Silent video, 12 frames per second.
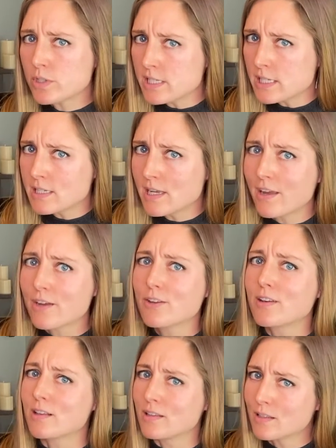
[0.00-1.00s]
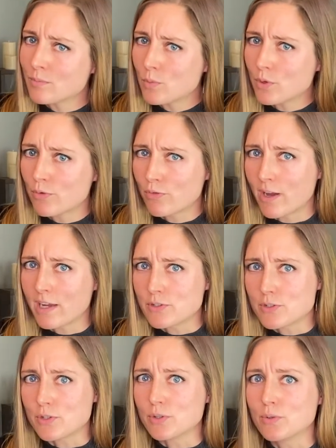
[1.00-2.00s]
detailed, a little more
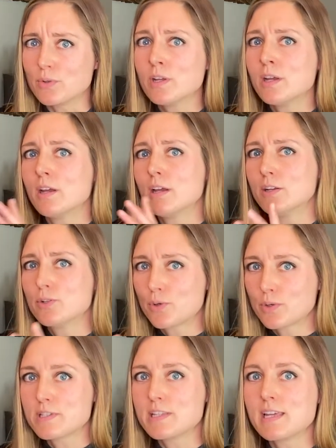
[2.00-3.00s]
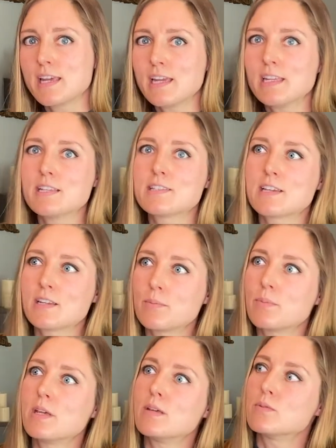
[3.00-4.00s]
fine-tuned, and towards the end, it's gonna
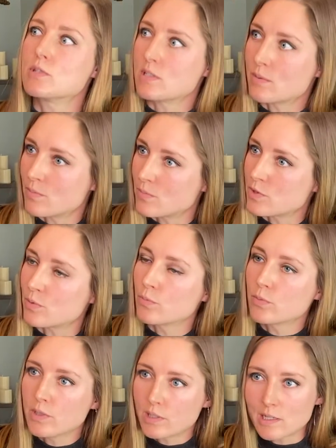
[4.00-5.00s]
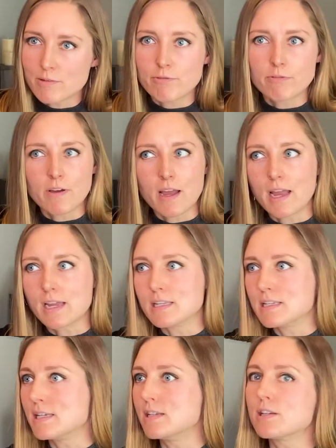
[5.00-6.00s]
be some really
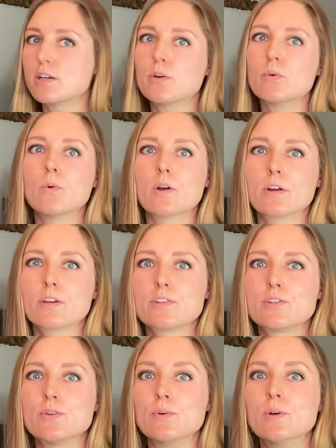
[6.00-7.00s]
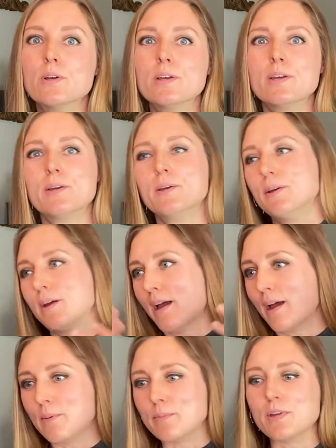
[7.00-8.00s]
fine detail work to
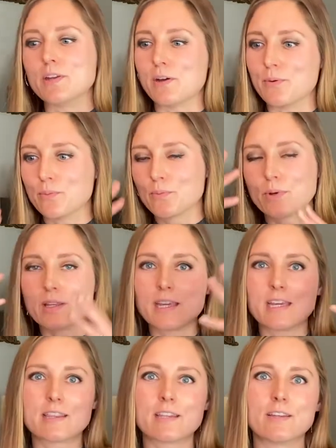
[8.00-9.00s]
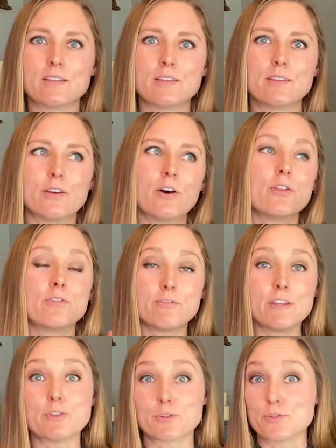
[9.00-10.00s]
really get all the
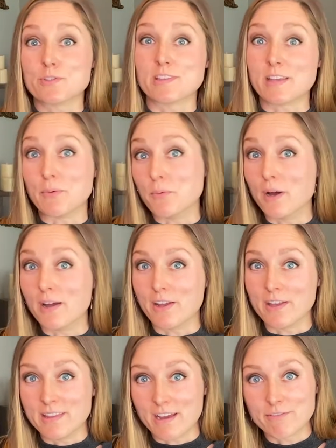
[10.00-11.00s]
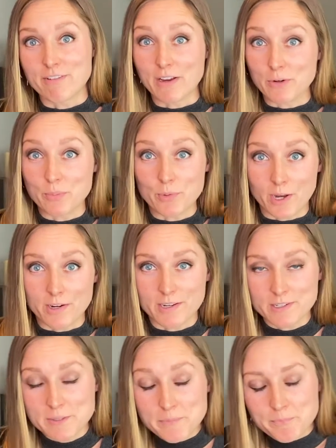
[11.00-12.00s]
features that they want on that final product.